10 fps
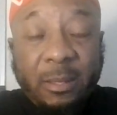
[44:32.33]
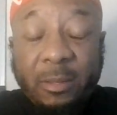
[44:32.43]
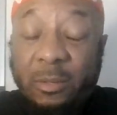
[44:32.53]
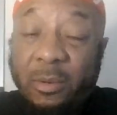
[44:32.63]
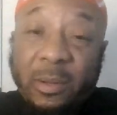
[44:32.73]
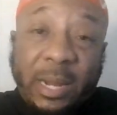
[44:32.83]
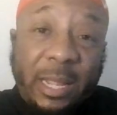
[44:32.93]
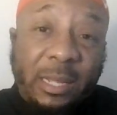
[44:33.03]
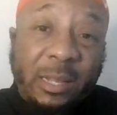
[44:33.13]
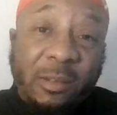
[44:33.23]
It
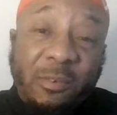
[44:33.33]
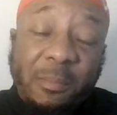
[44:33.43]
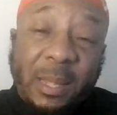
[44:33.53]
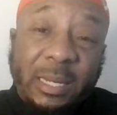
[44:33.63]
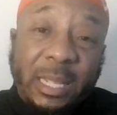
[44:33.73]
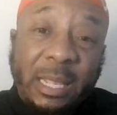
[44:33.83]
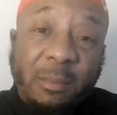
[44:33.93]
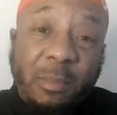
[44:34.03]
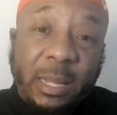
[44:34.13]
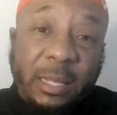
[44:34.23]
ain't good for my
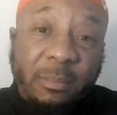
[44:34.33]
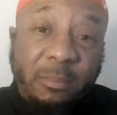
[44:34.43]
deen, but